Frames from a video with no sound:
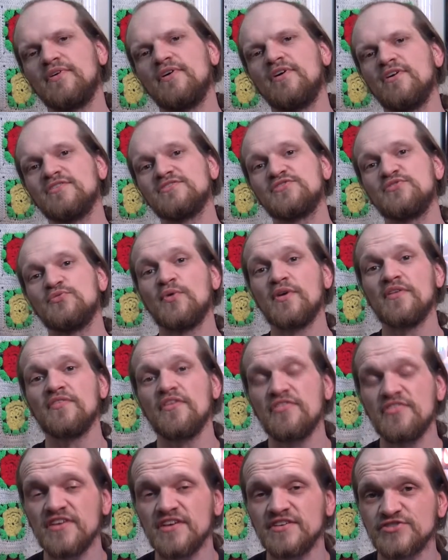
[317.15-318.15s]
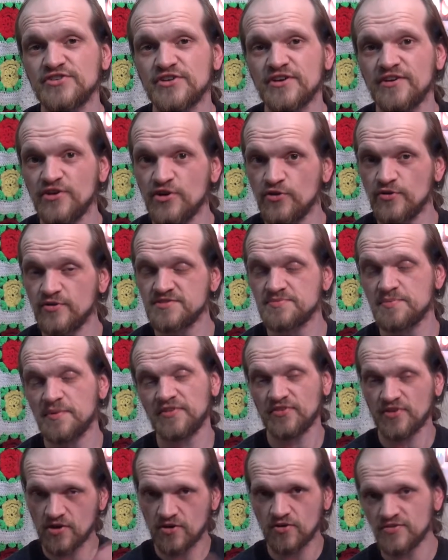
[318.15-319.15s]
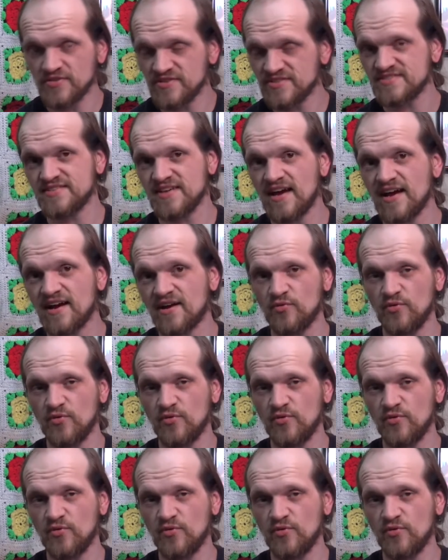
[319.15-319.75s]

Also, one of the things you're going to notice about the cul-de-sac